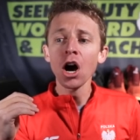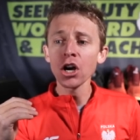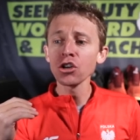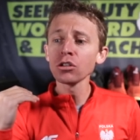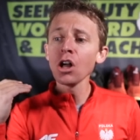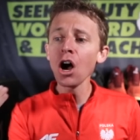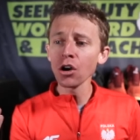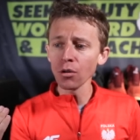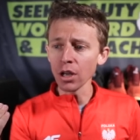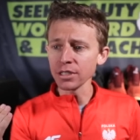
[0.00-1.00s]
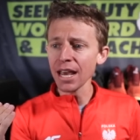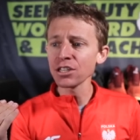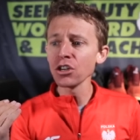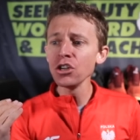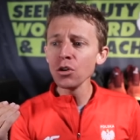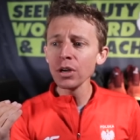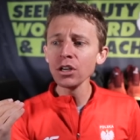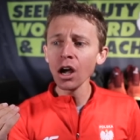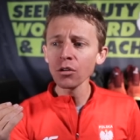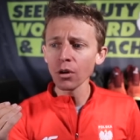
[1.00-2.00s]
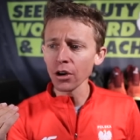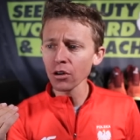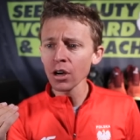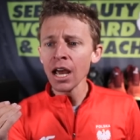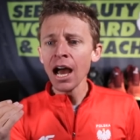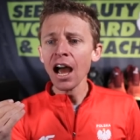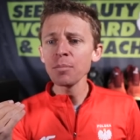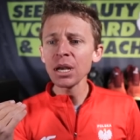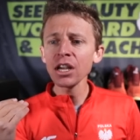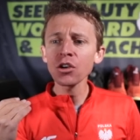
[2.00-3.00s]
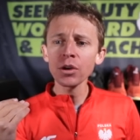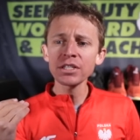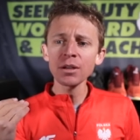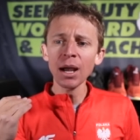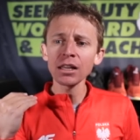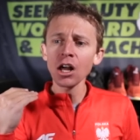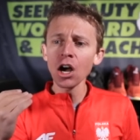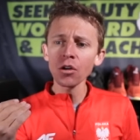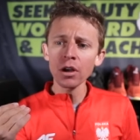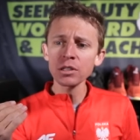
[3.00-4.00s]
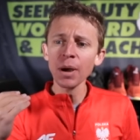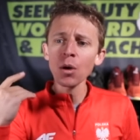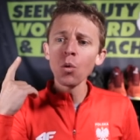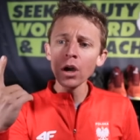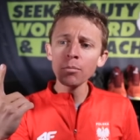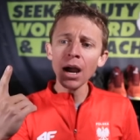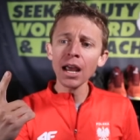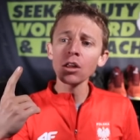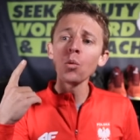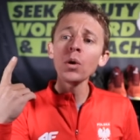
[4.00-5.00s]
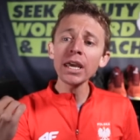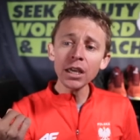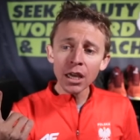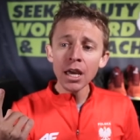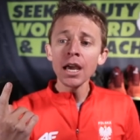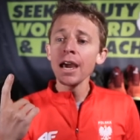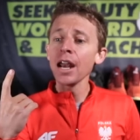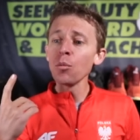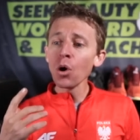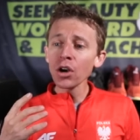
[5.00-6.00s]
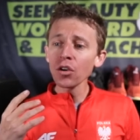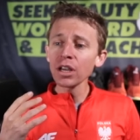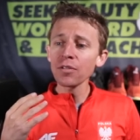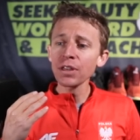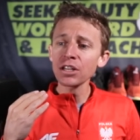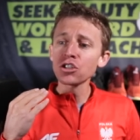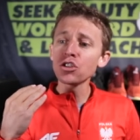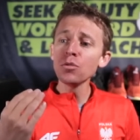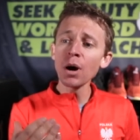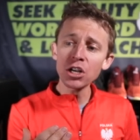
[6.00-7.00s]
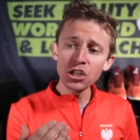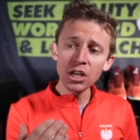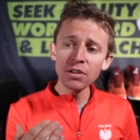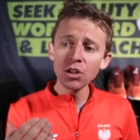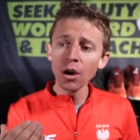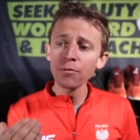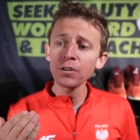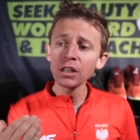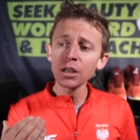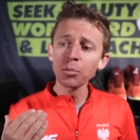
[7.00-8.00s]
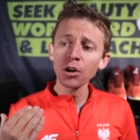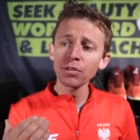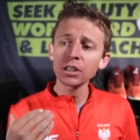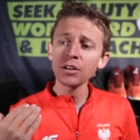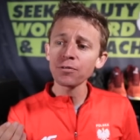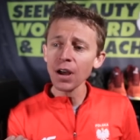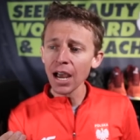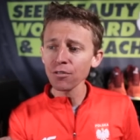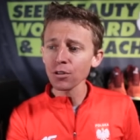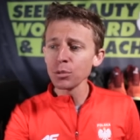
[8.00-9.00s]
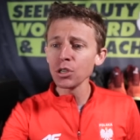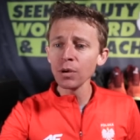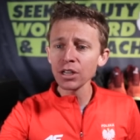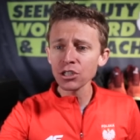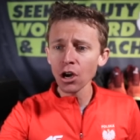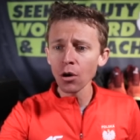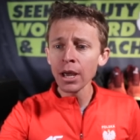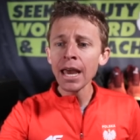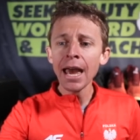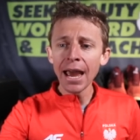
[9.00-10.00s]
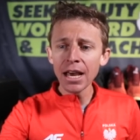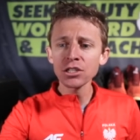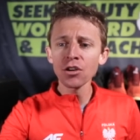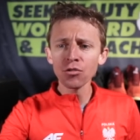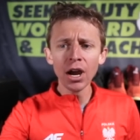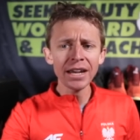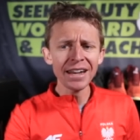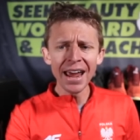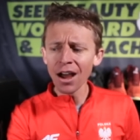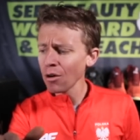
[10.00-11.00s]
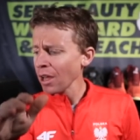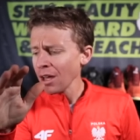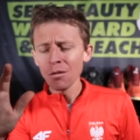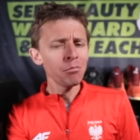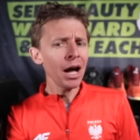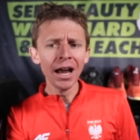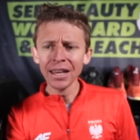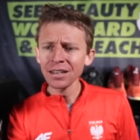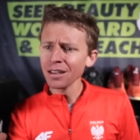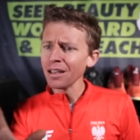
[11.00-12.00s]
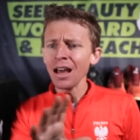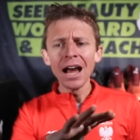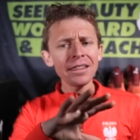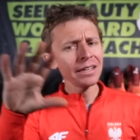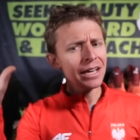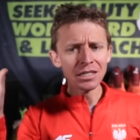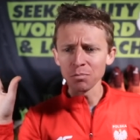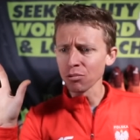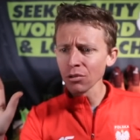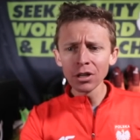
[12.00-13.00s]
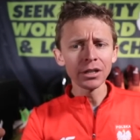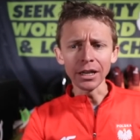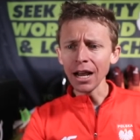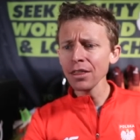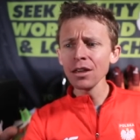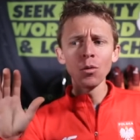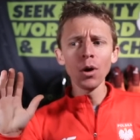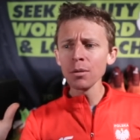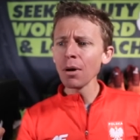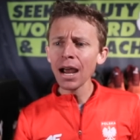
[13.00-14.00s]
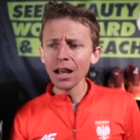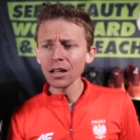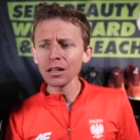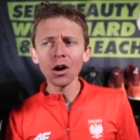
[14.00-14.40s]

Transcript: on your long runs. As a new and young runner, I've been increasing my long runs by one mile a week, and I'm wondering if that's too much, even though I'm feeling perfectly fine from doing so as of right now. Mind, I think that's brilliant. I think one mile